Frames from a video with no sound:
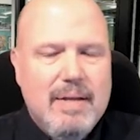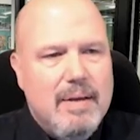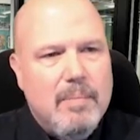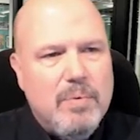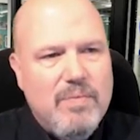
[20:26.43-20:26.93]

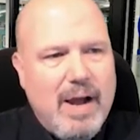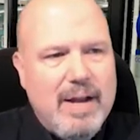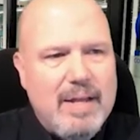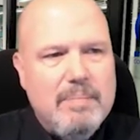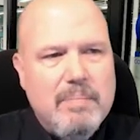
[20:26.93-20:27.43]

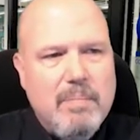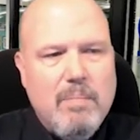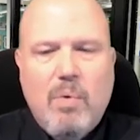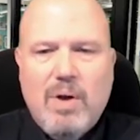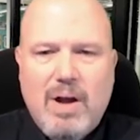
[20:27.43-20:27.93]
providing
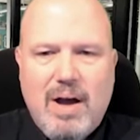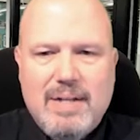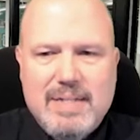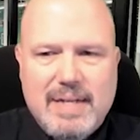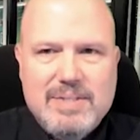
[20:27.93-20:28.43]
more
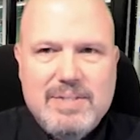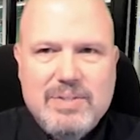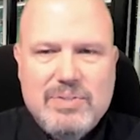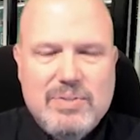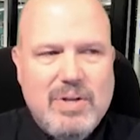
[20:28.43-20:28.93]
context
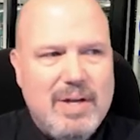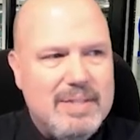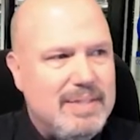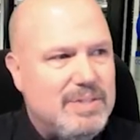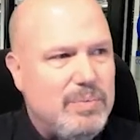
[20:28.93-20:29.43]
to
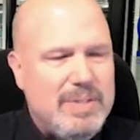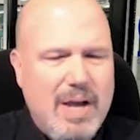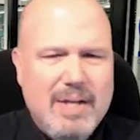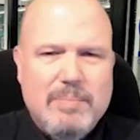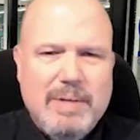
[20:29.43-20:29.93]
content? So we
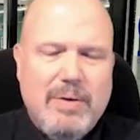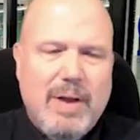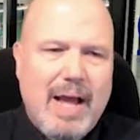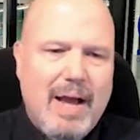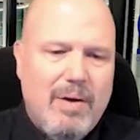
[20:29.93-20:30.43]
talked about
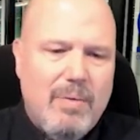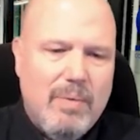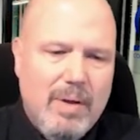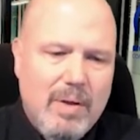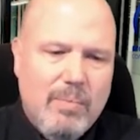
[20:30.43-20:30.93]
how
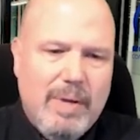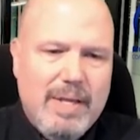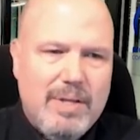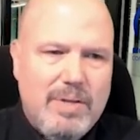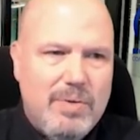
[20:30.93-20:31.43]
we
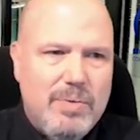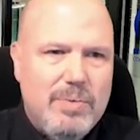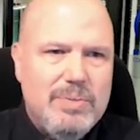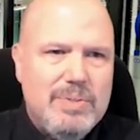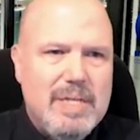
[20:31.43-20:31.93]
can
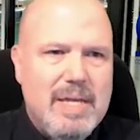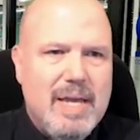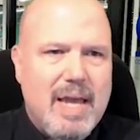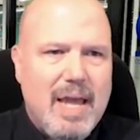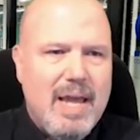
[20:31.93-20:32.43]
use
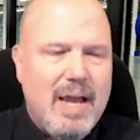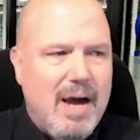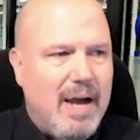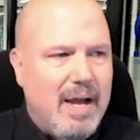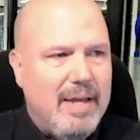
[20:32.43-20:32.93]

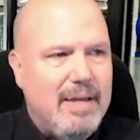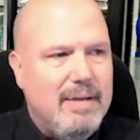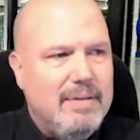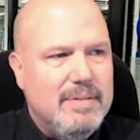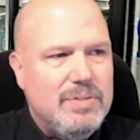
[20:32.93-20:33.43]
AI
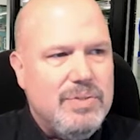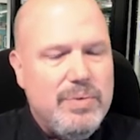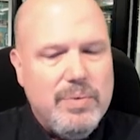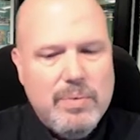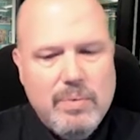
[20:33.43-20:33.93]

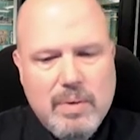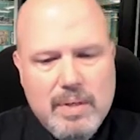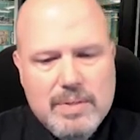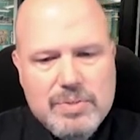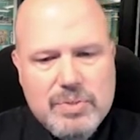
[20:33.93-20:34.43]
to
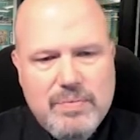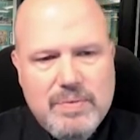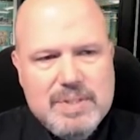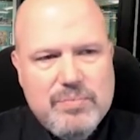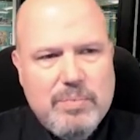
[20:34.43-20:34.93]

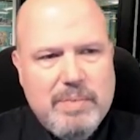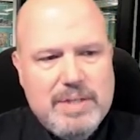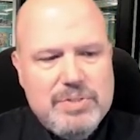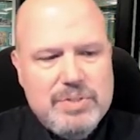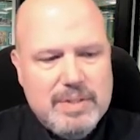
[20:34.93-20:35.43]
surface
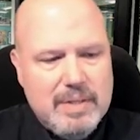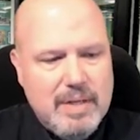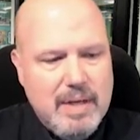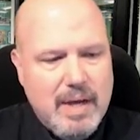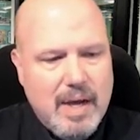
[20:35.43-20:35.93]
information
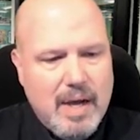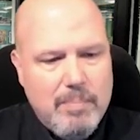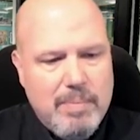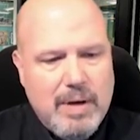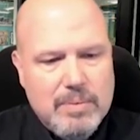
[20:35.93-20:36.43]

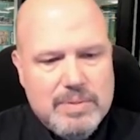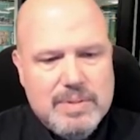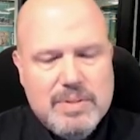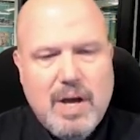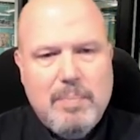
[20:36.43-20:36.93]
about
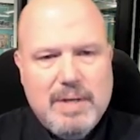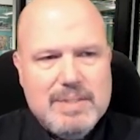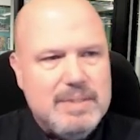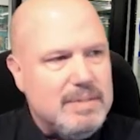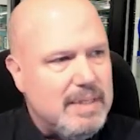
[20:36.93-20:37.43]

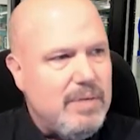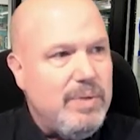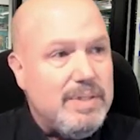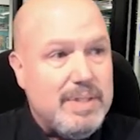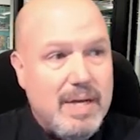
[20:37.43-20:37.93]
topics in
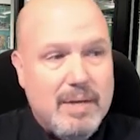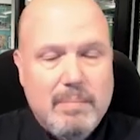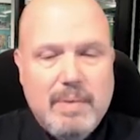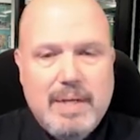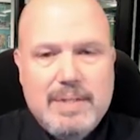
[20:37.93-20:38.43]
real time
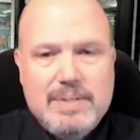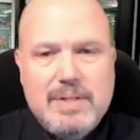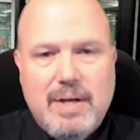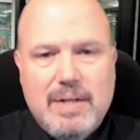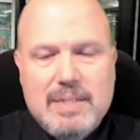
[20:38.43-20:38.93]
as the
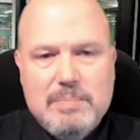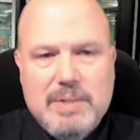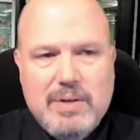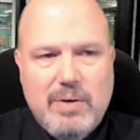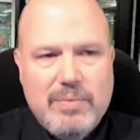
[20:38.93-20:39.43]
content's
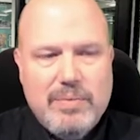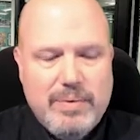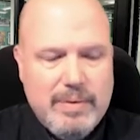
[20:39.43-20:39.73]
being authored,